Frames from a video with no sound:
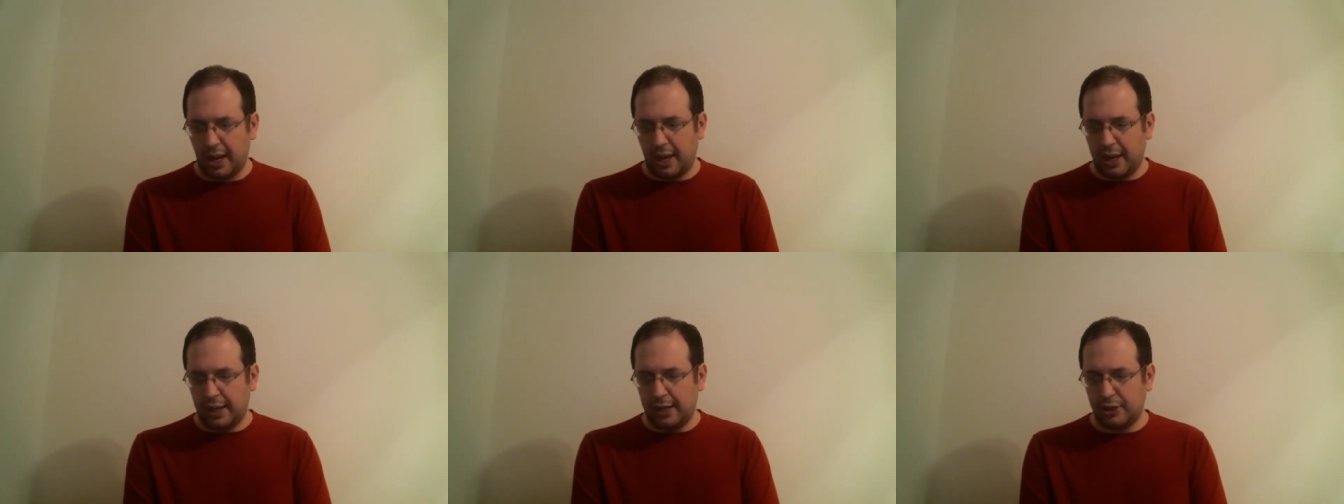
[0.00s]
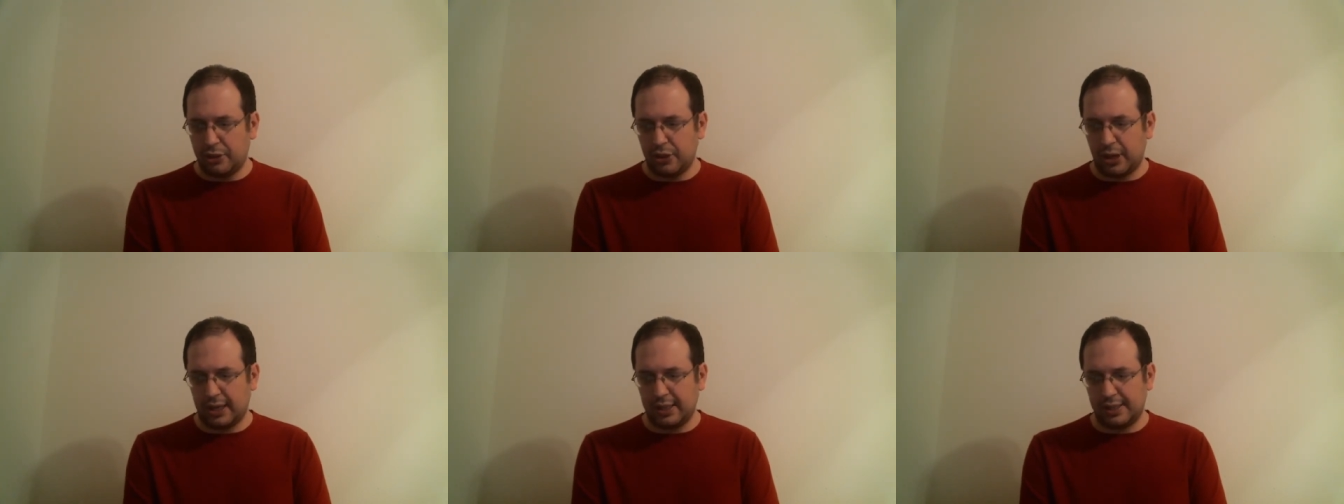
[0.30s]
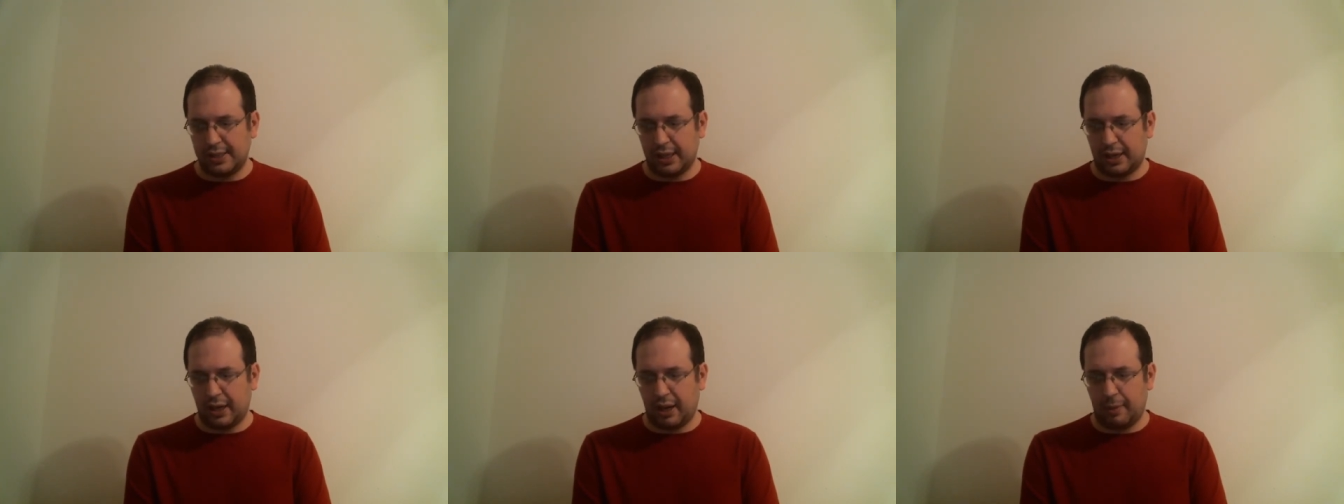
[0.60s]
He tries
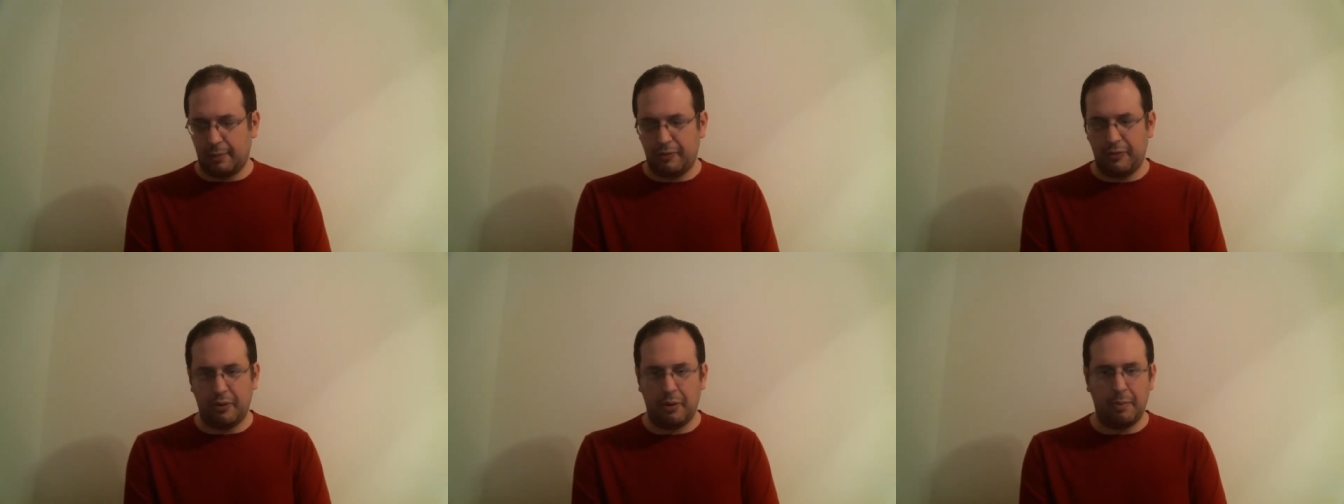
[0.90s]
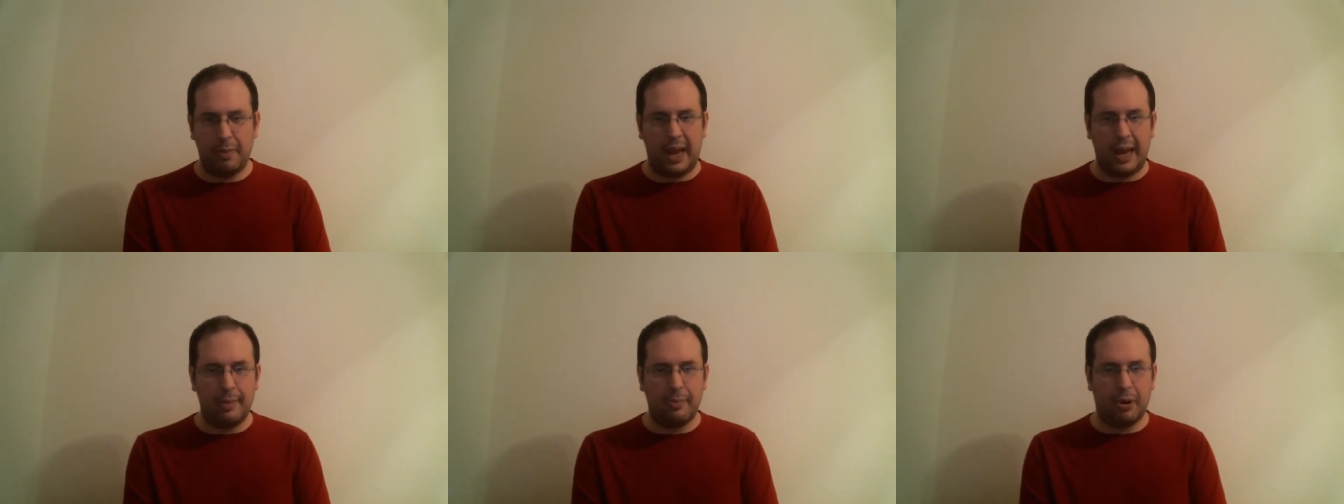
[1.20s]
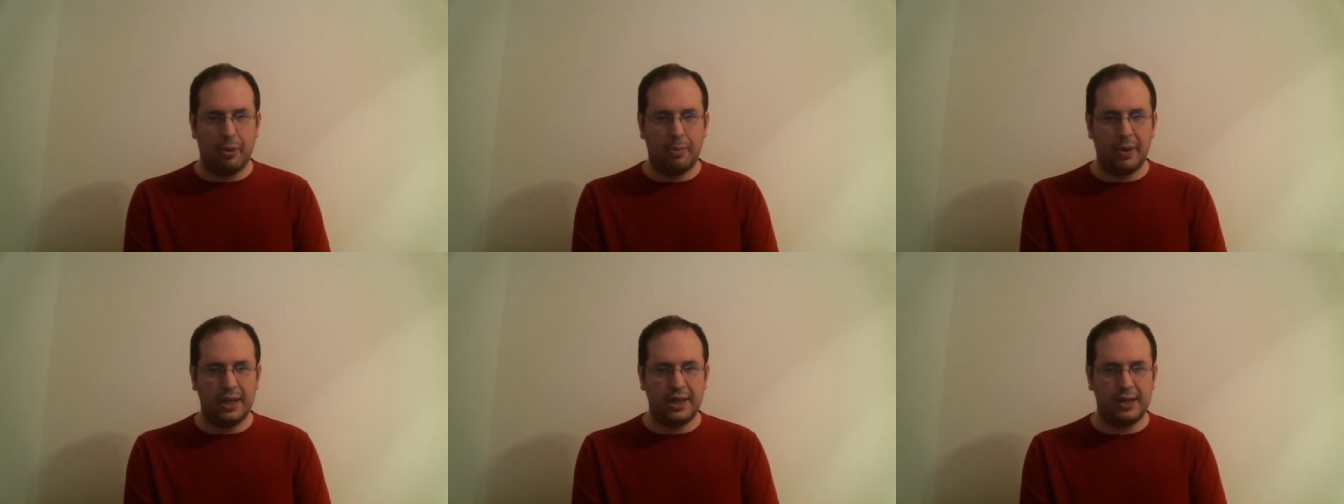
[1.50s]
to comfort
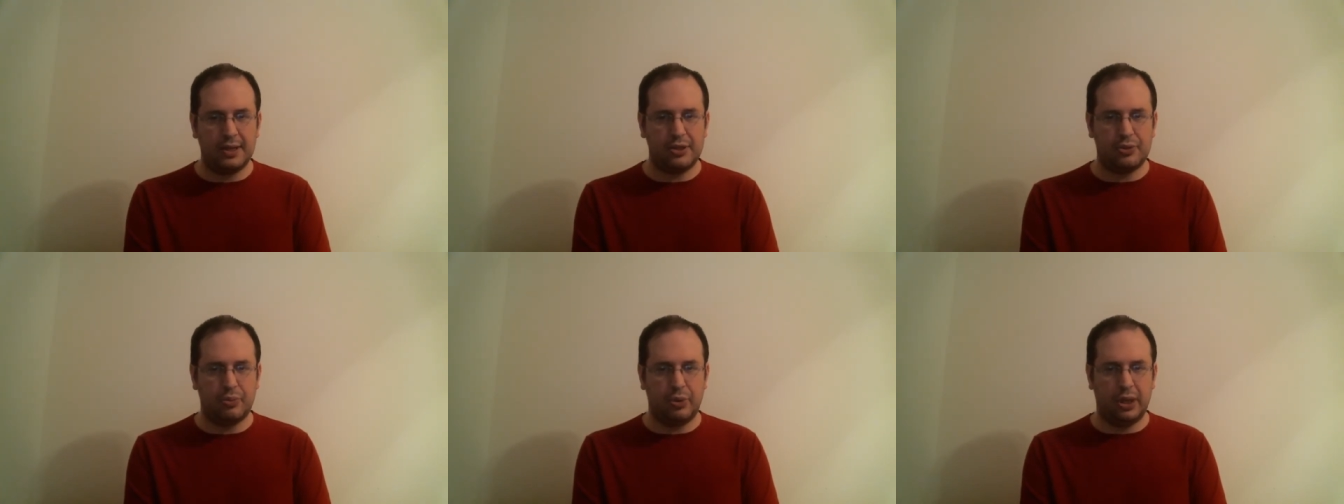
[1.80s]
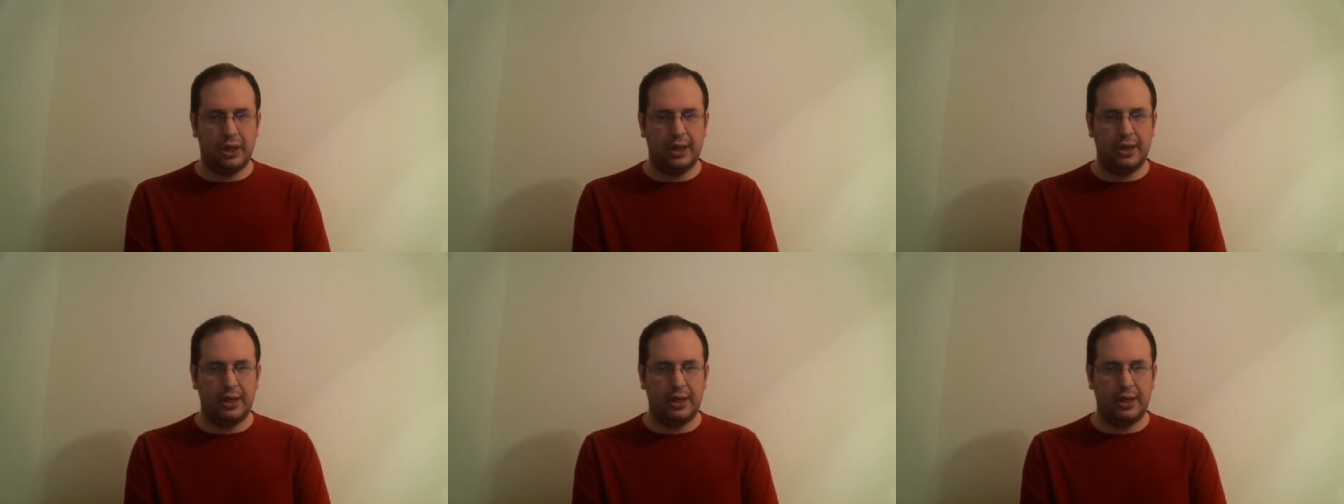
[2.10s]
Mabel, but this really